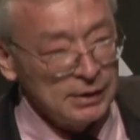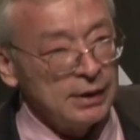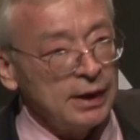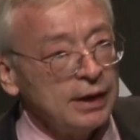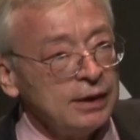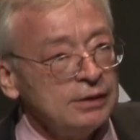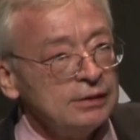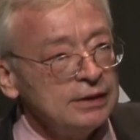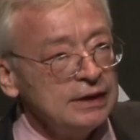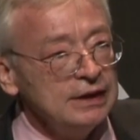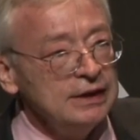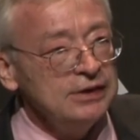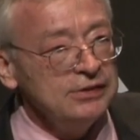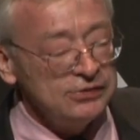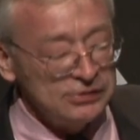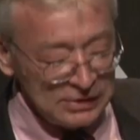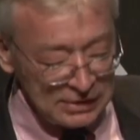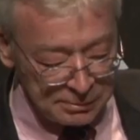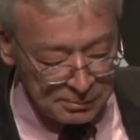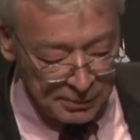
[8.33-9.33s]
and
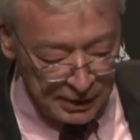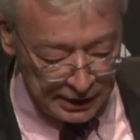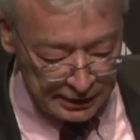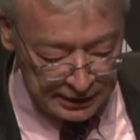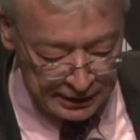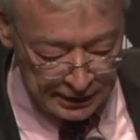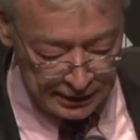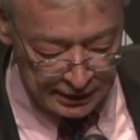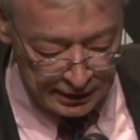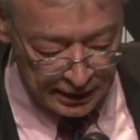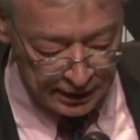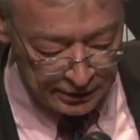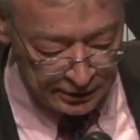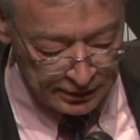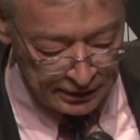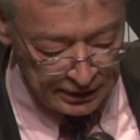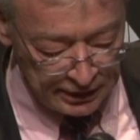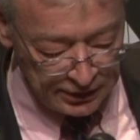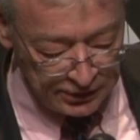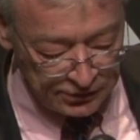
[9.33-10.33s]
easy money and
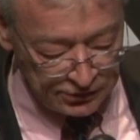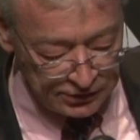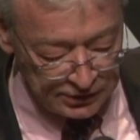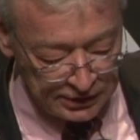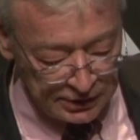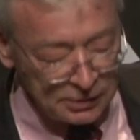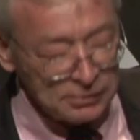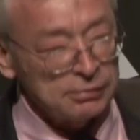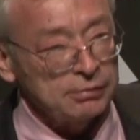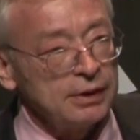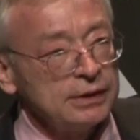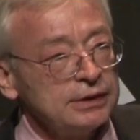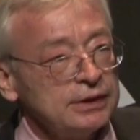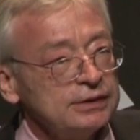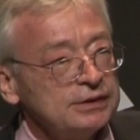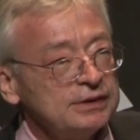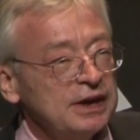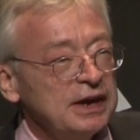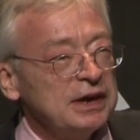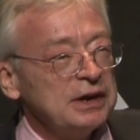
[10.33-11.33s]
easy
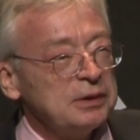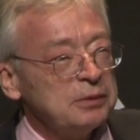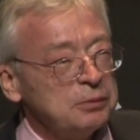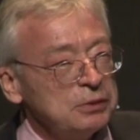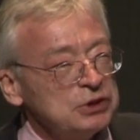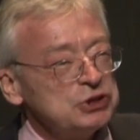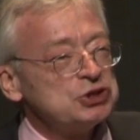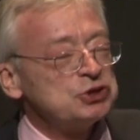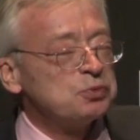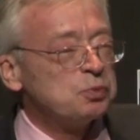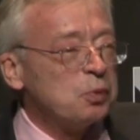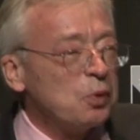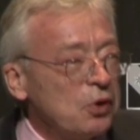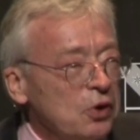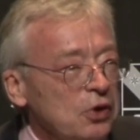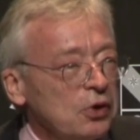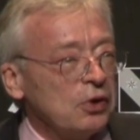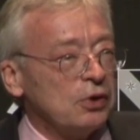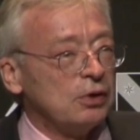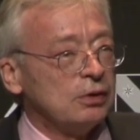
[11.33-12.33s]
credit, which
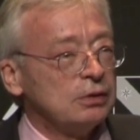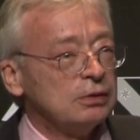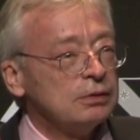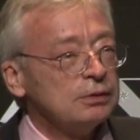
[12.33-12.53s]
were